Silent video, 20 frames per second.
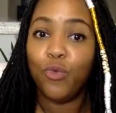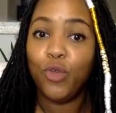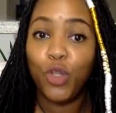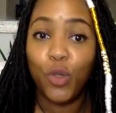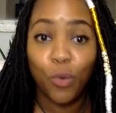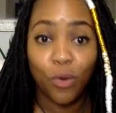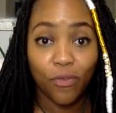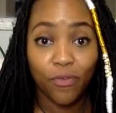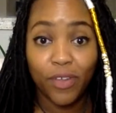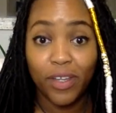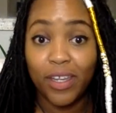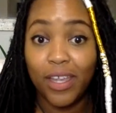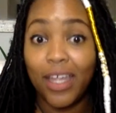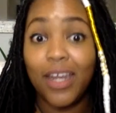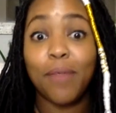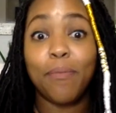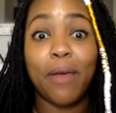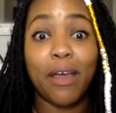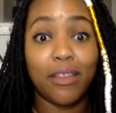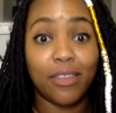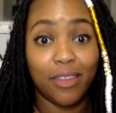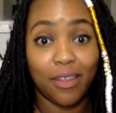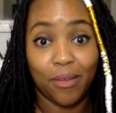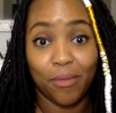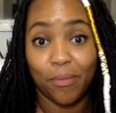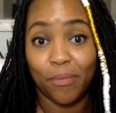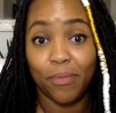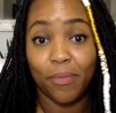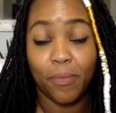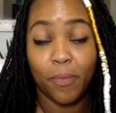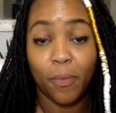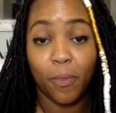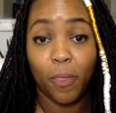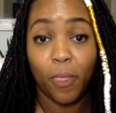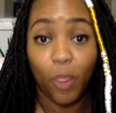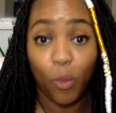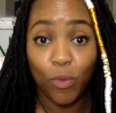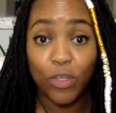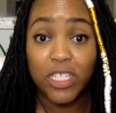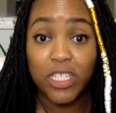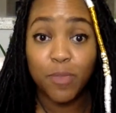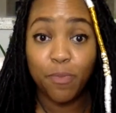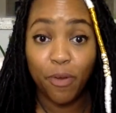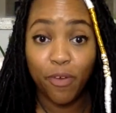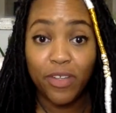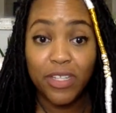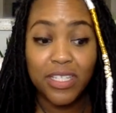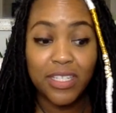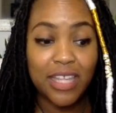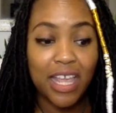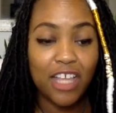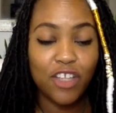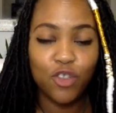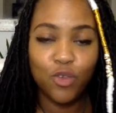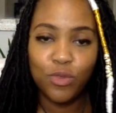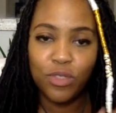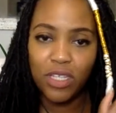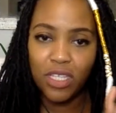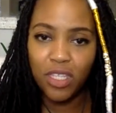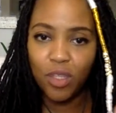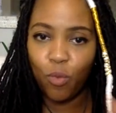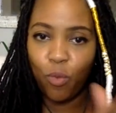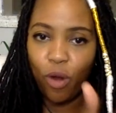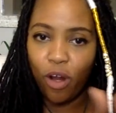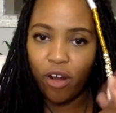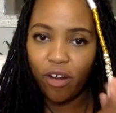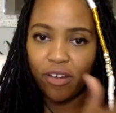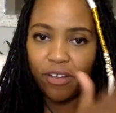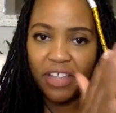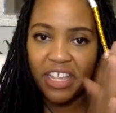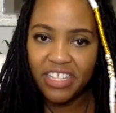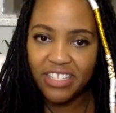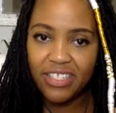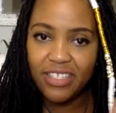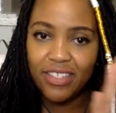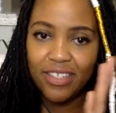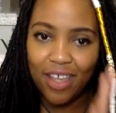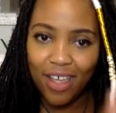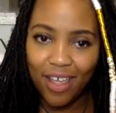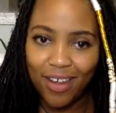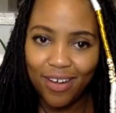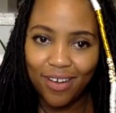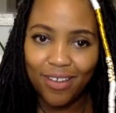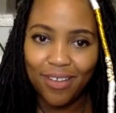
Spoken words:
will forget about them. When spirit says you did the work, it's done,